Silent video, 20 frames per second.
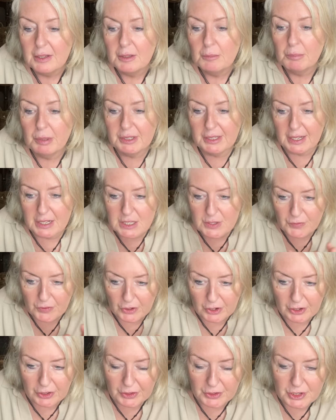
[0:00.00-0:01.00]
But that's for
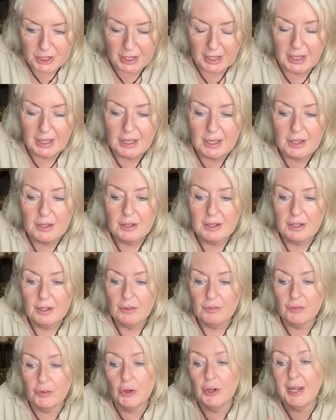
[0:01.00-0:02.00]
another day.
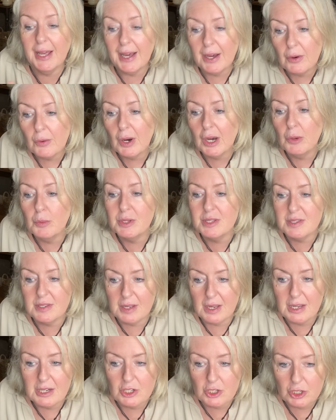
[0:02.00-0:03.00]
For now I would
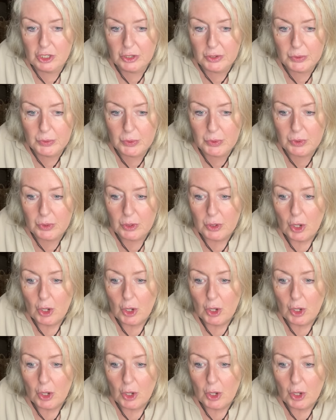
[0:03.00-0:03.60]
say to you,